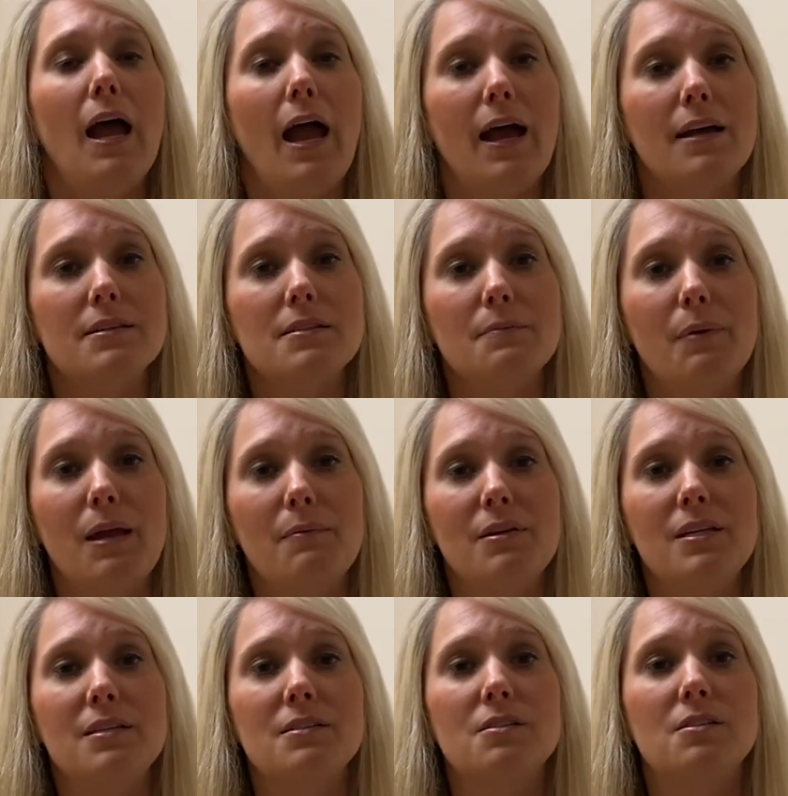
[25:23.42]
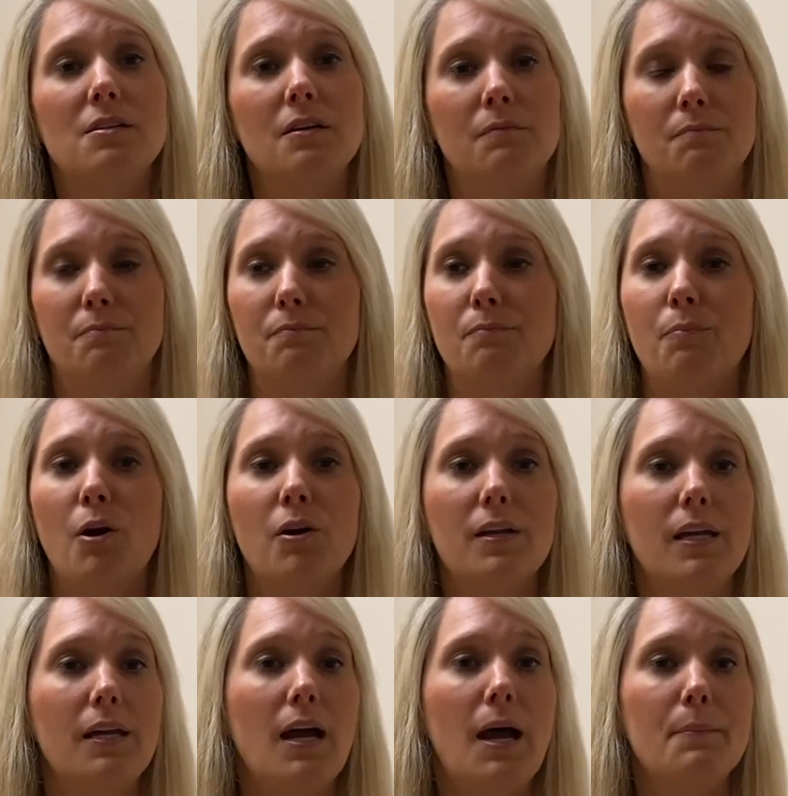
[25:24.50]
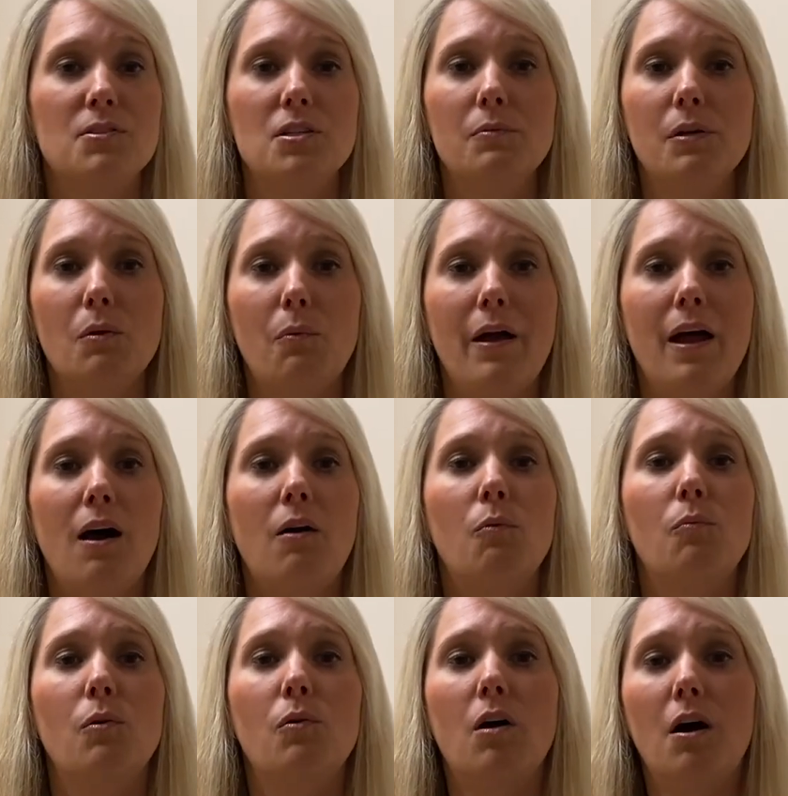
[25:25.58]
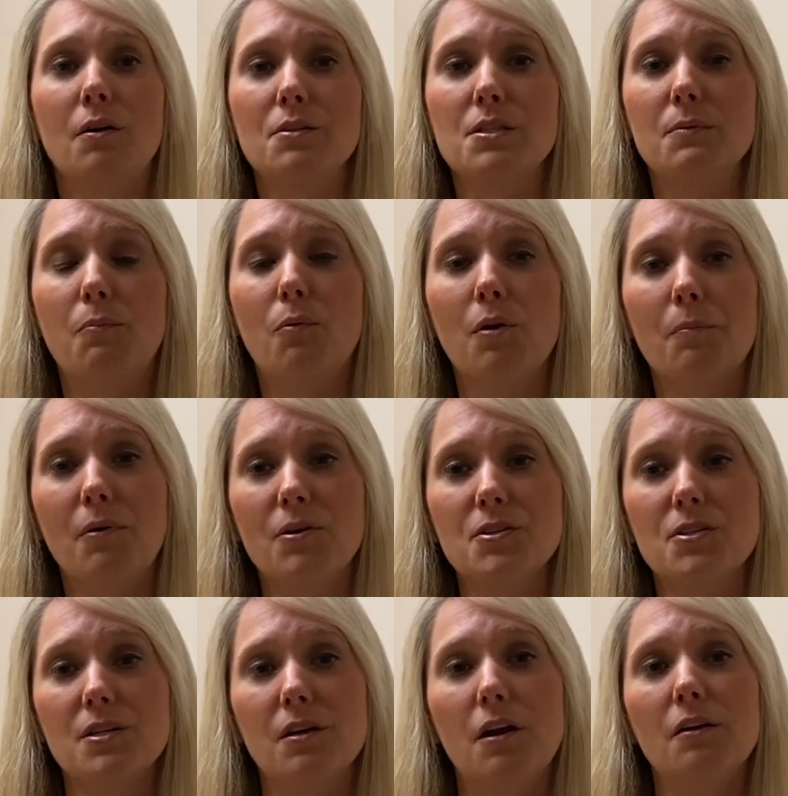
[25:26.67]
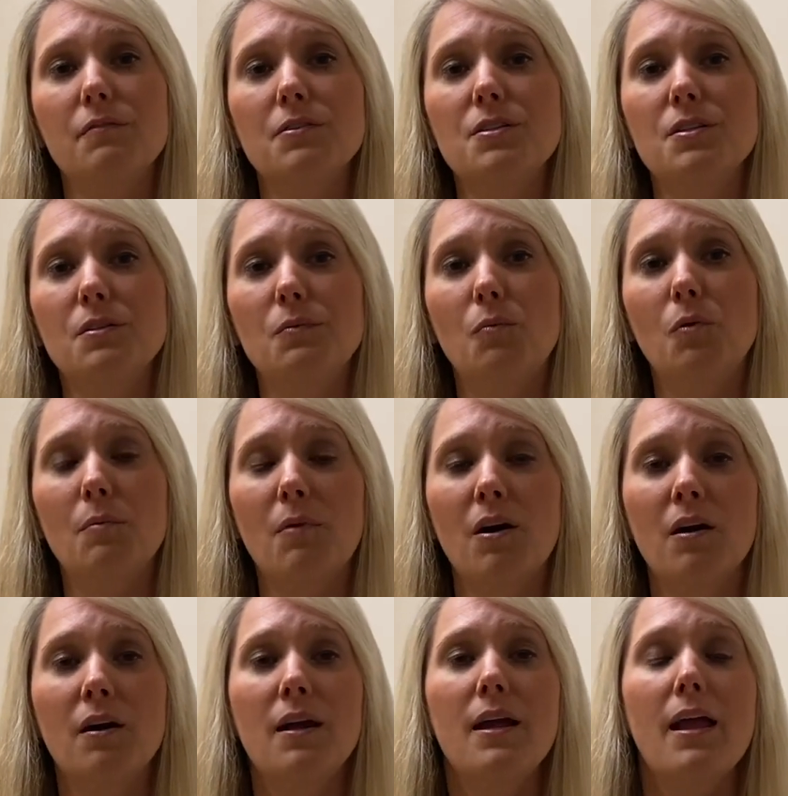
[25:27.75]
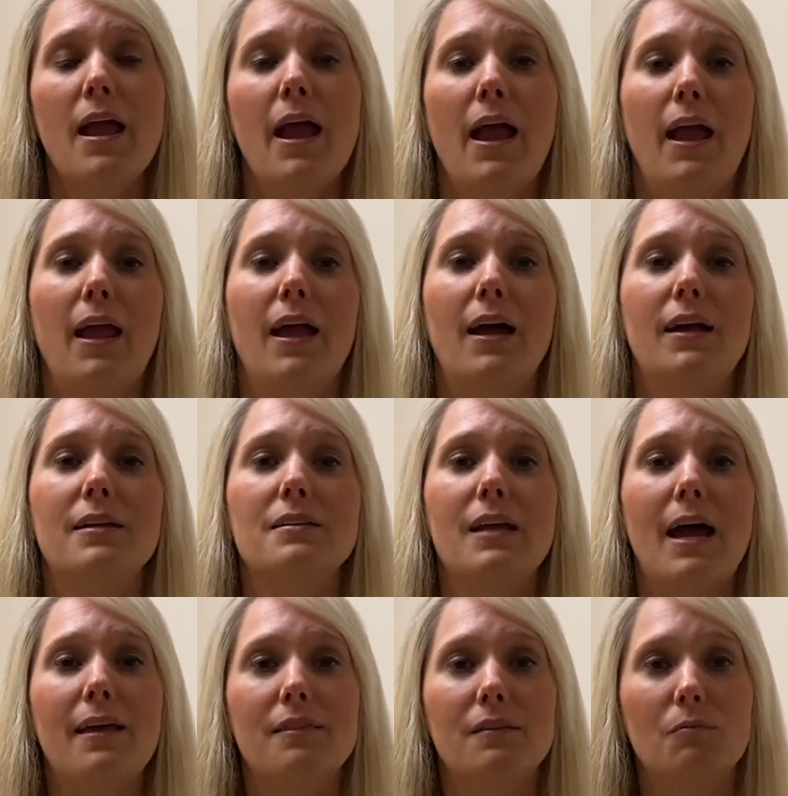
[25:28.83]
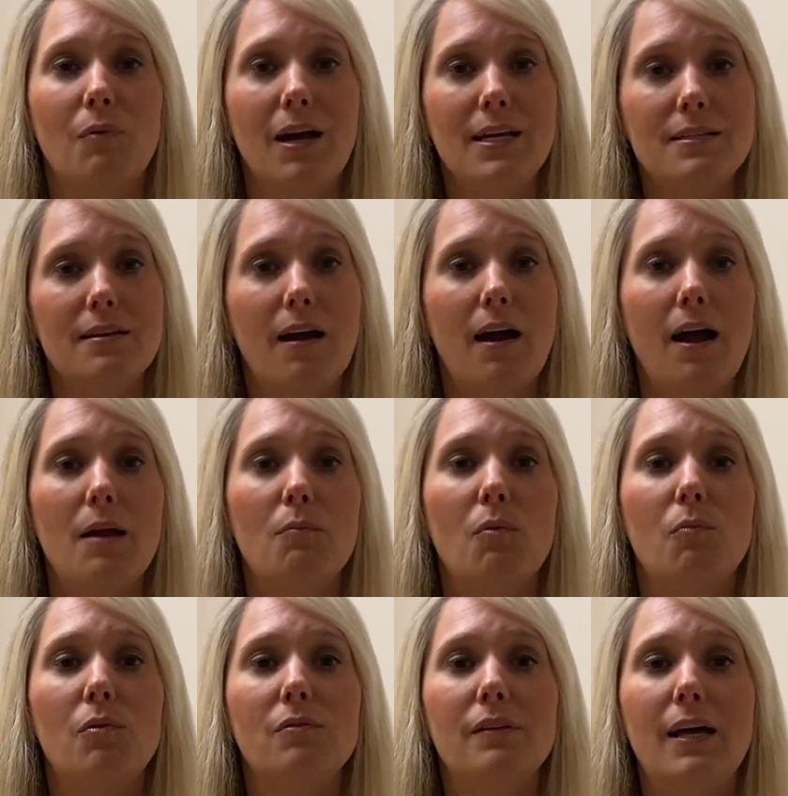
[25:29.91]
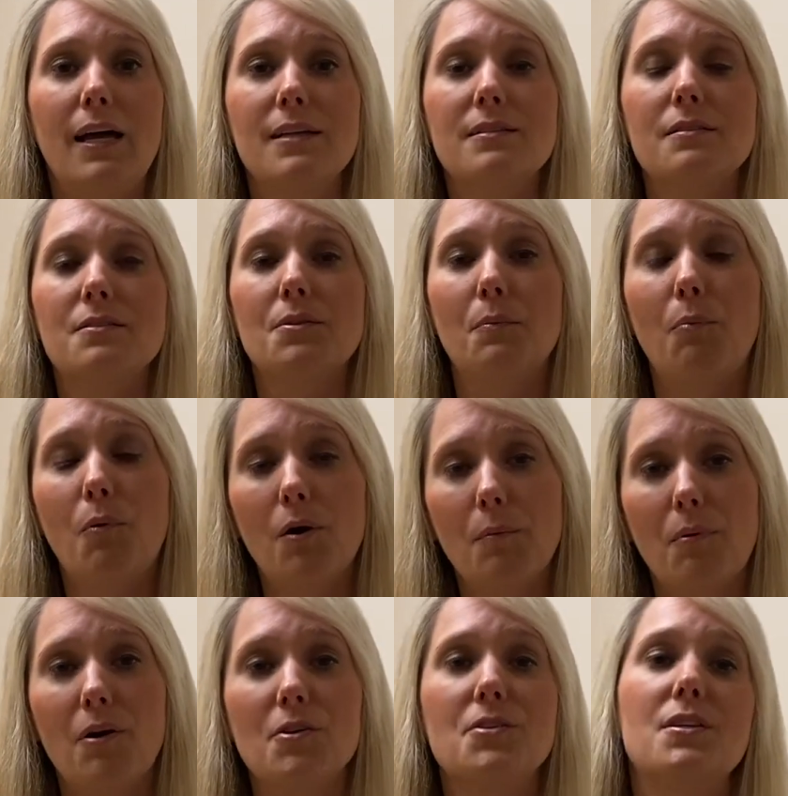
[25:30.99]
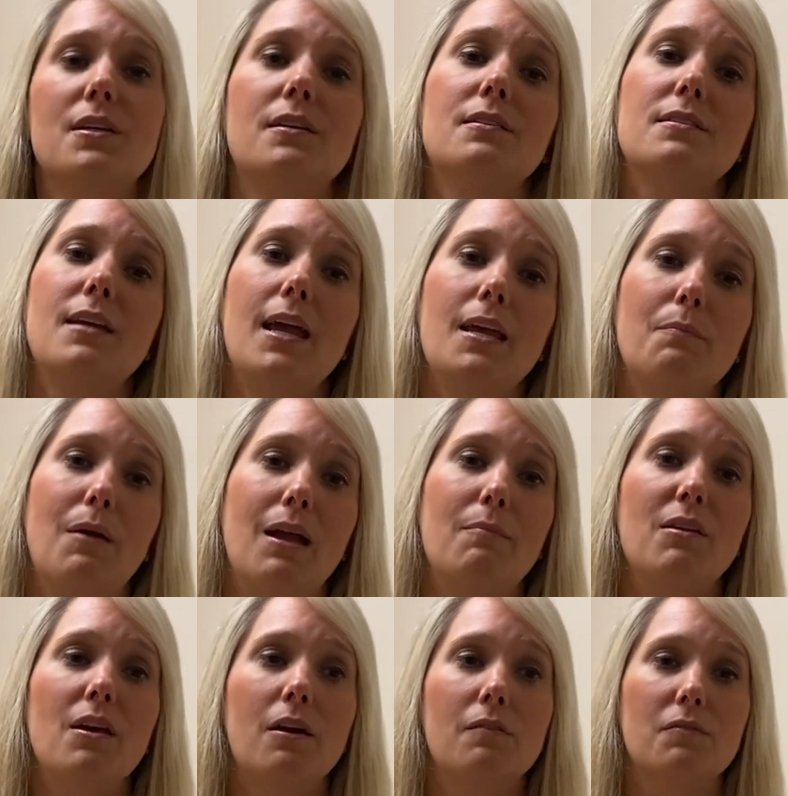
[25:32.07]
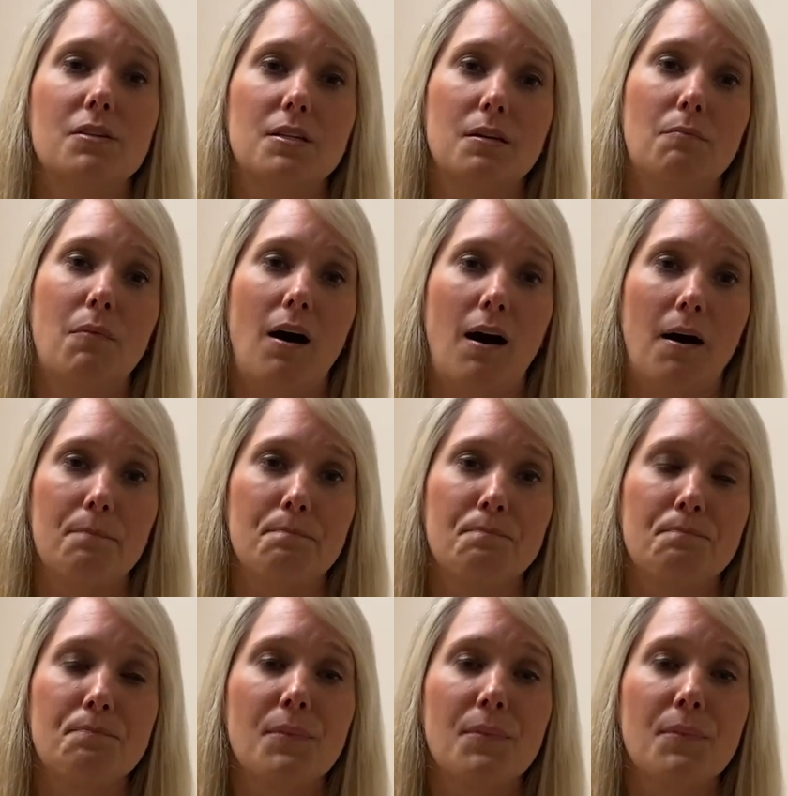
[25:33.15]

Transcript: as the baby is perking up, doing well, we'll call support person over to the warmer, and at the right time, we'll let support person take baby over to mom.